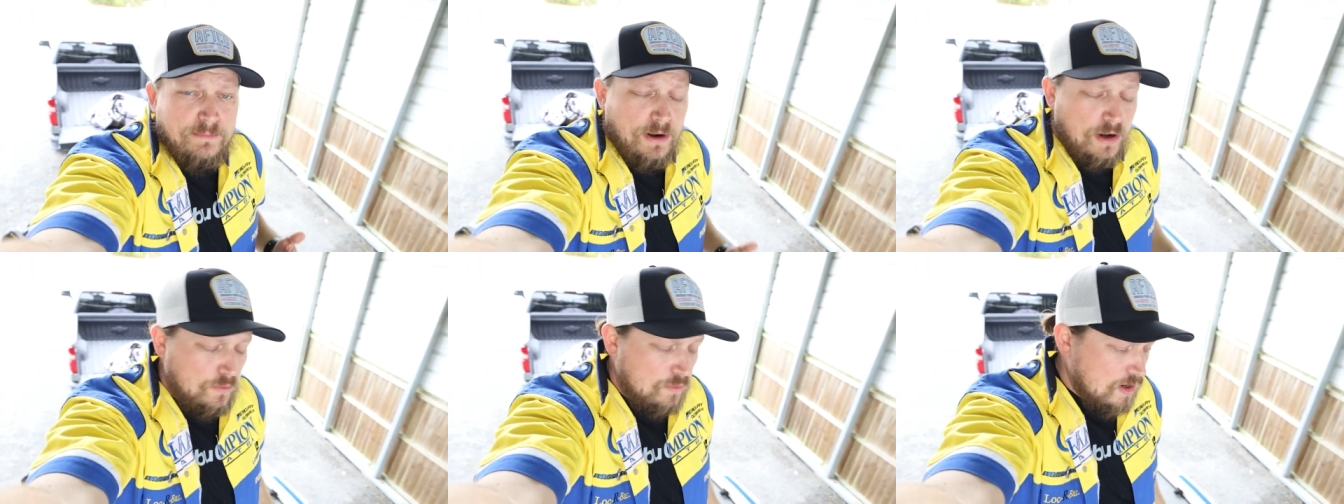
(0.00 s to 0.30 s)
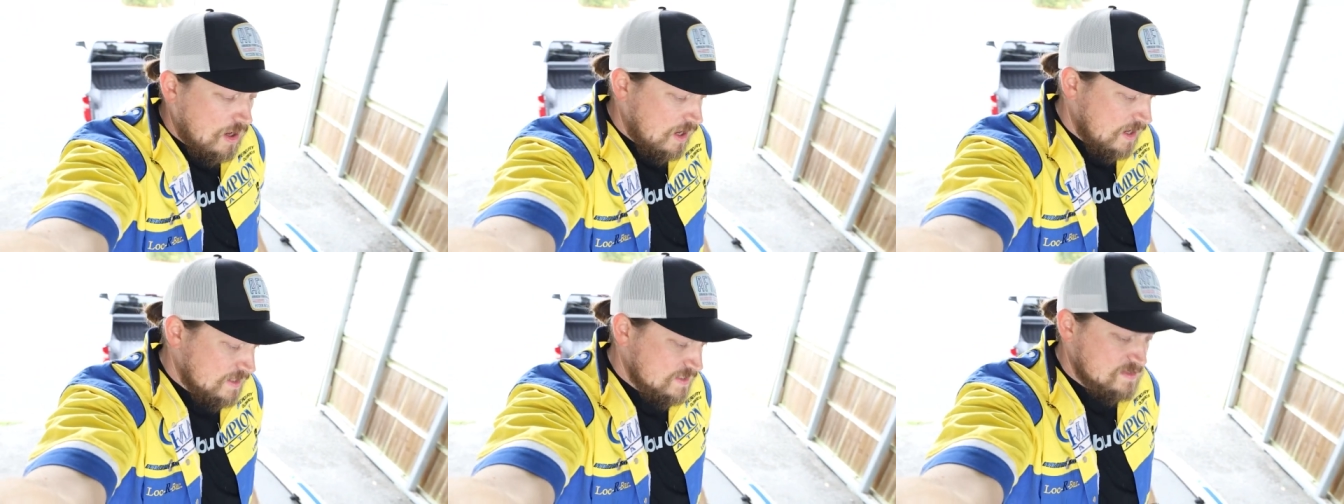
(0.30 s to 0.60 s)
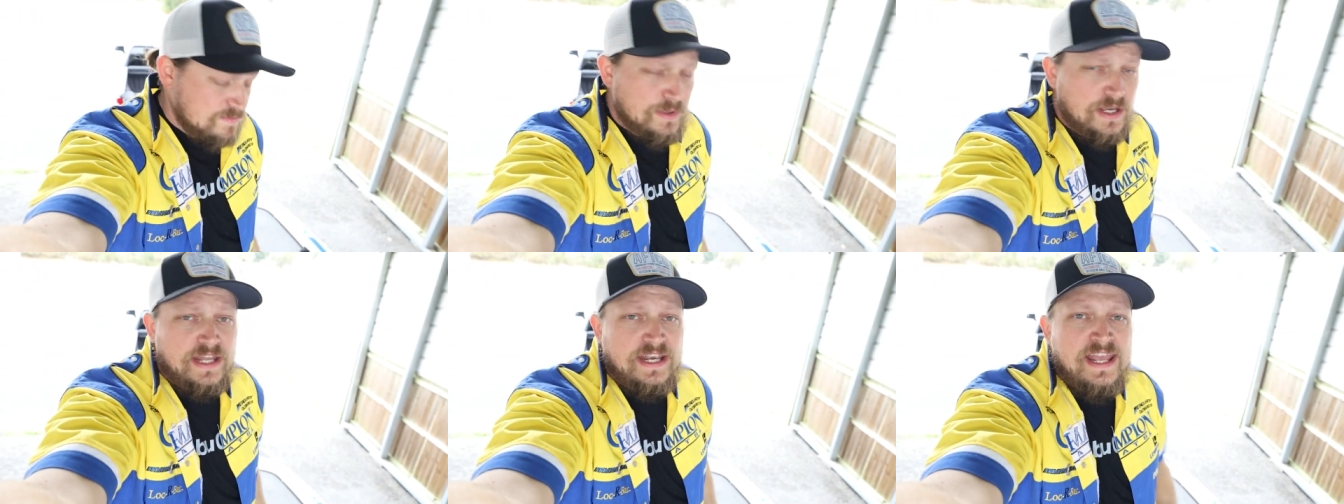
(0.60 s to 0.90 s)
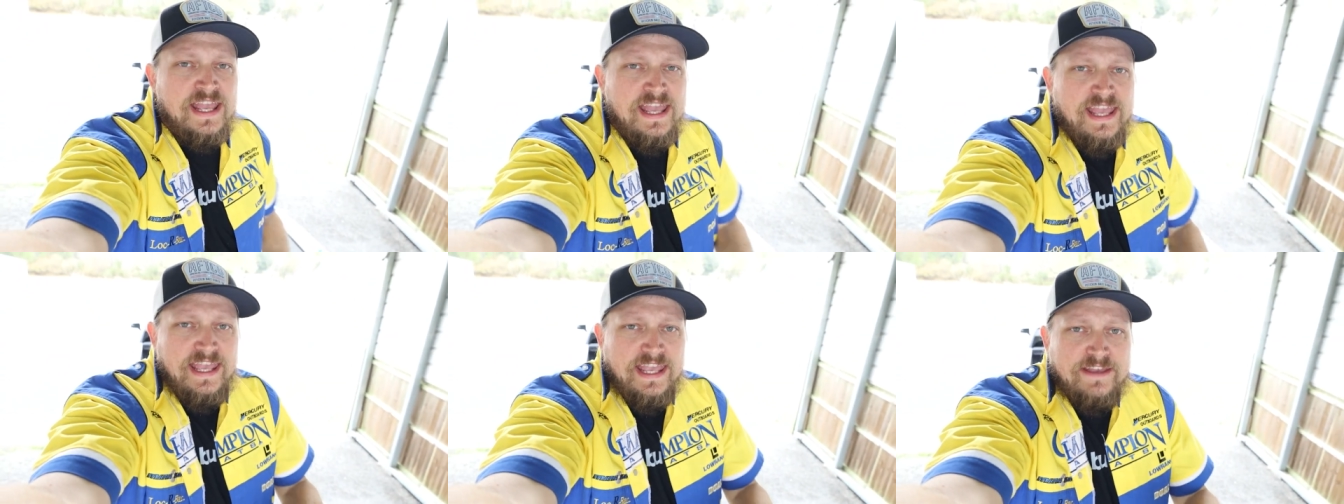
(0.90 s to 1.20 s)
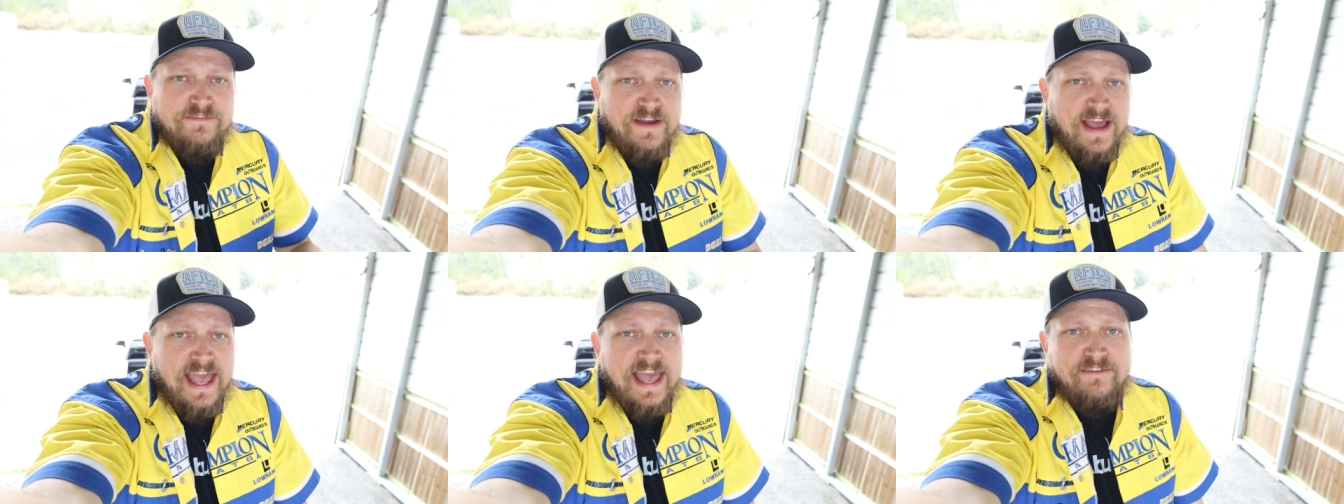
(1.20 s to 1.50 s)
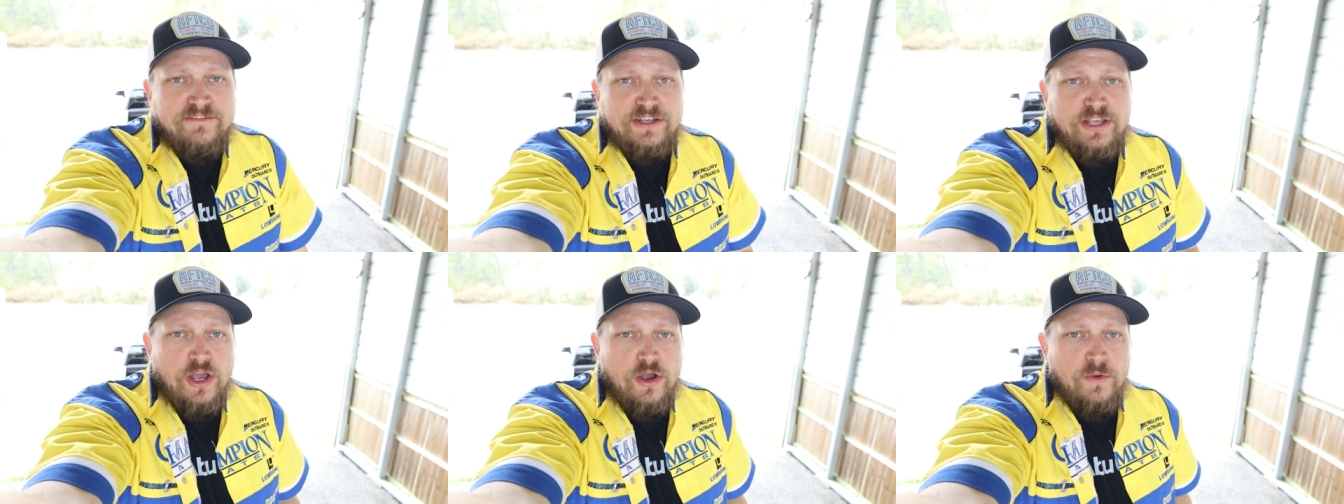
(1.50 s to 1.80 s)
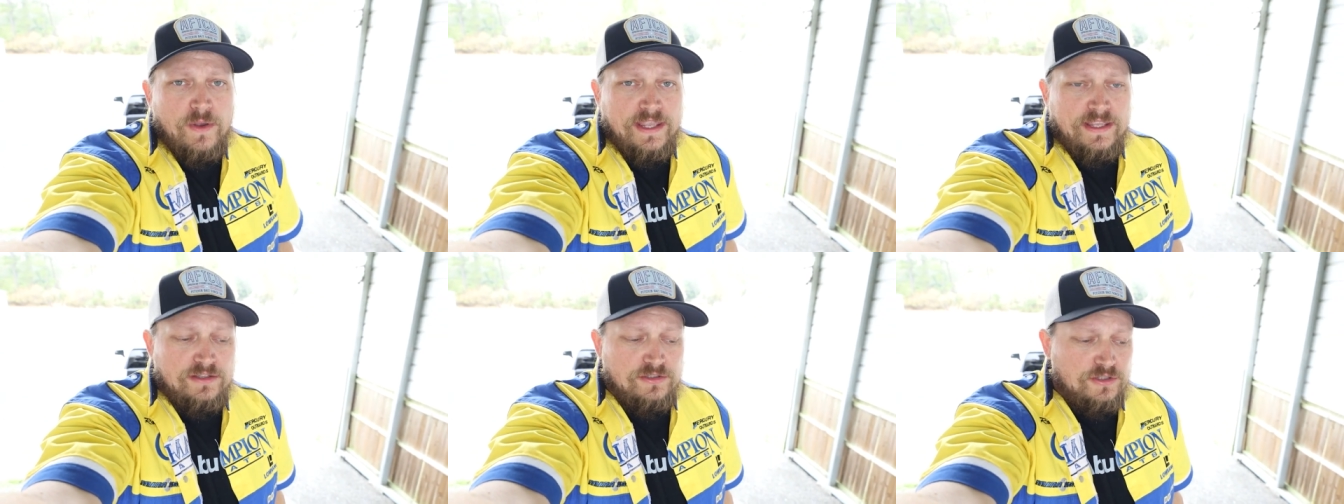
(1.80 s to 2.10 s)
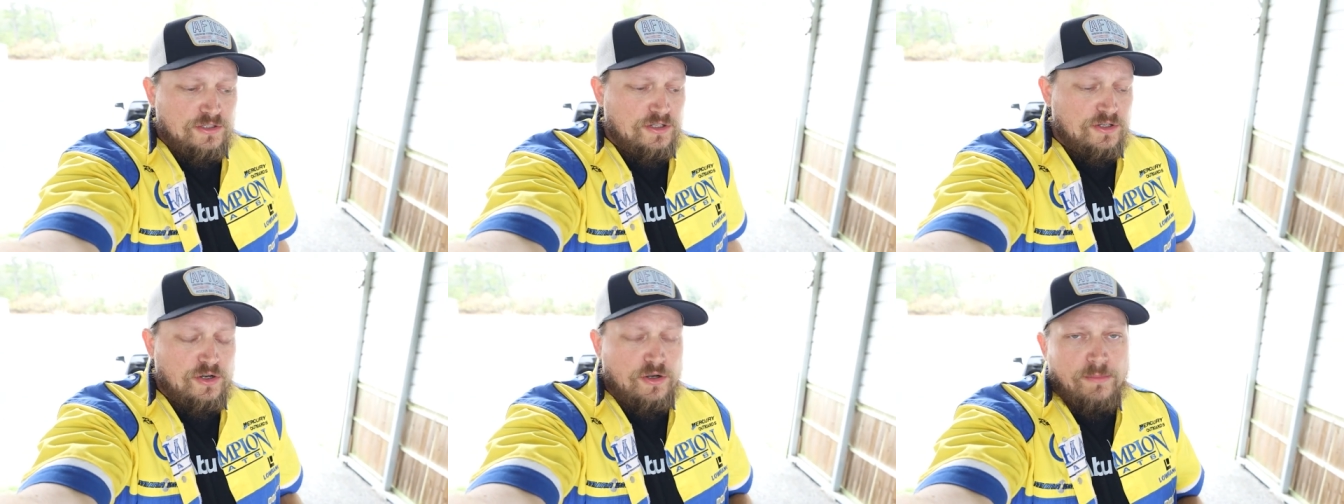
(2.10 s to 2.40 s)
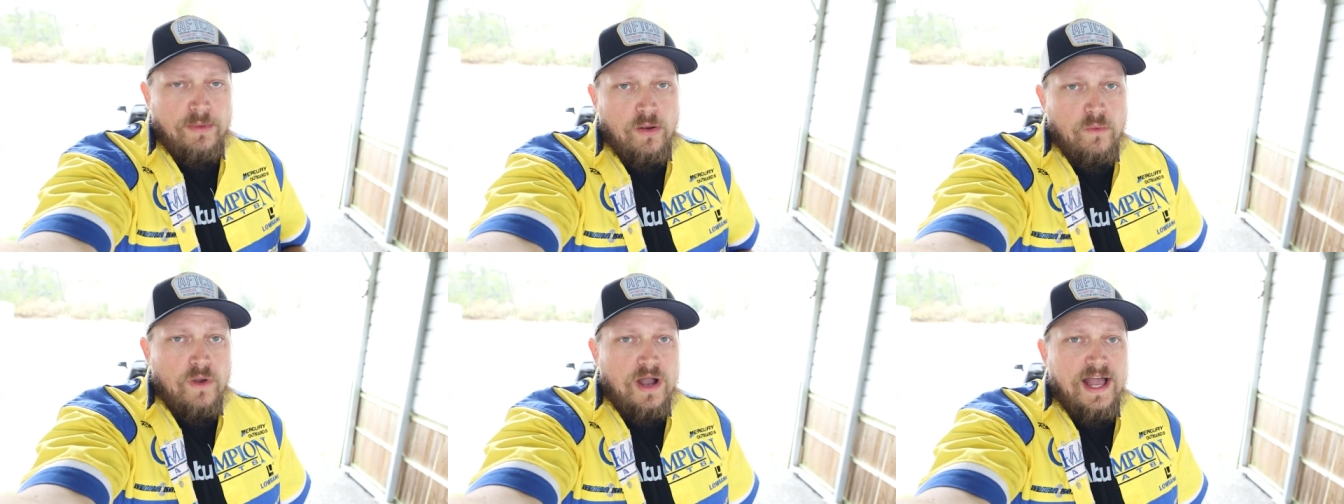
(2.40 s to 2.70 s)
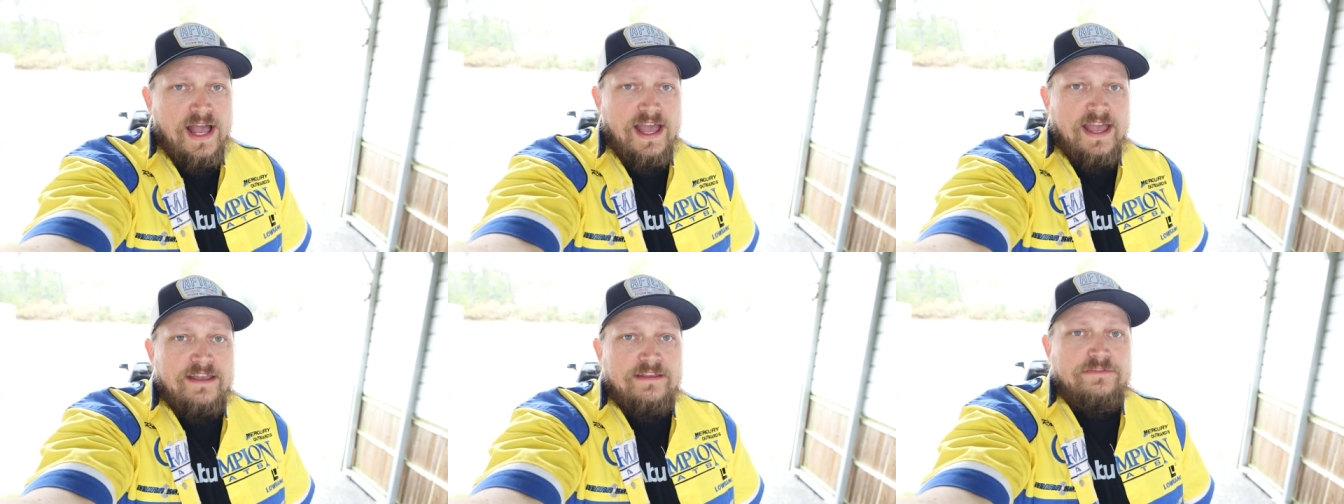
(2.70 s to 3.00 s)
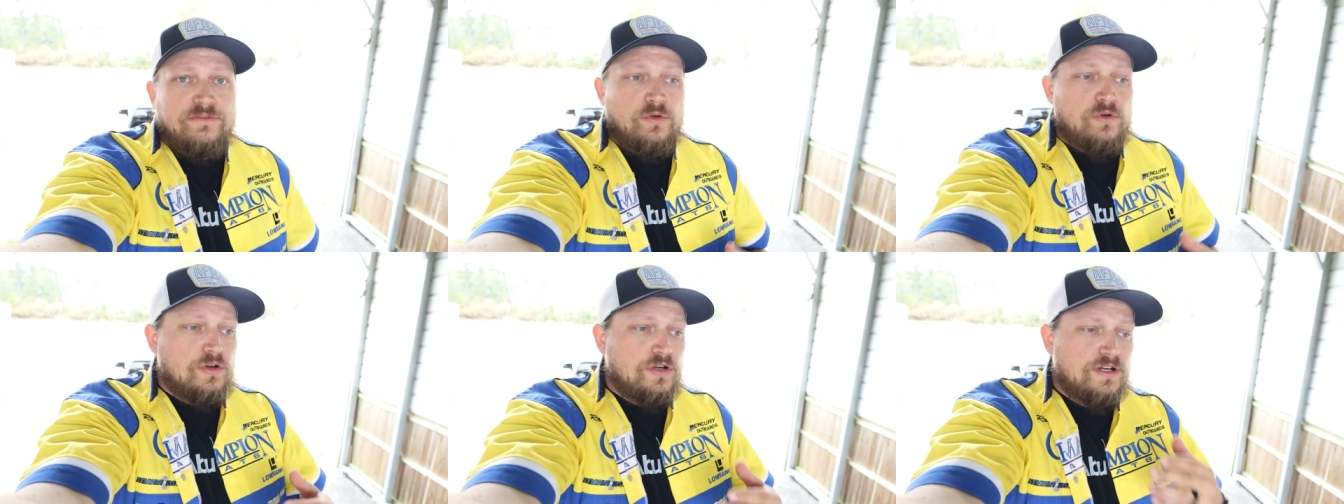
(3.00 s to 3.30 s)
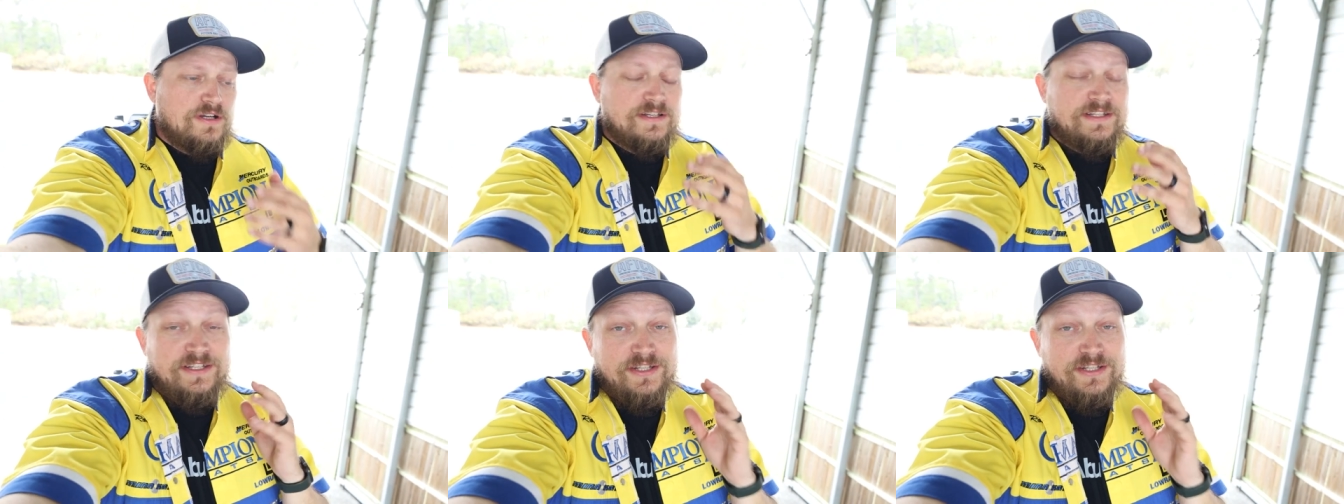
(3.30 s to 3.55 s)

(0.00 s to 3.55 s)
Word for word: and my rods, but if I have a co-angler or my wife or,